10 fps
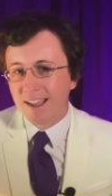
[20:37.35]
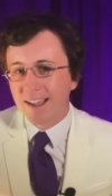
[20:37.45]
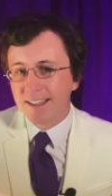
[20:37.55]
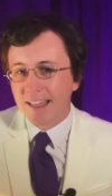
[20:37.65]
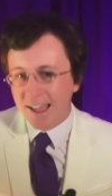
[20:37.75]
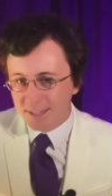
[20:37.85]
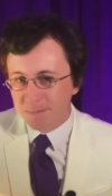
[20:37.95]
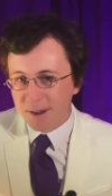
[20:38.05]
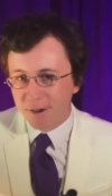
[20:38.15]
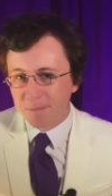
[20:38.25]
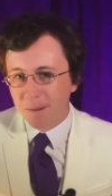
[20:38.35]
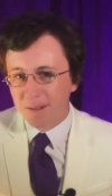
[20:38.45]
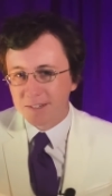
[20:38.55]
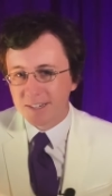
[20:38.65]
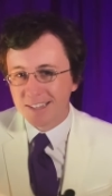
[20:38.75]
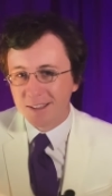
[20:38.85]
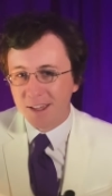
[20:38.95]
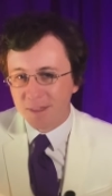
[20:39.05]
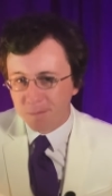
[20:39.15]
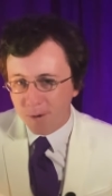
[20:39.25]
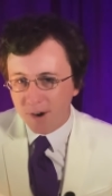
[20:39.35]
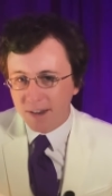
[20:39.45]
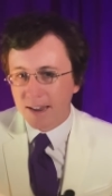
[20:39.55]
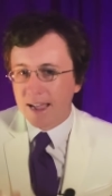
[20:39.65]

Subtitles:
as mayor of Burlington in the book,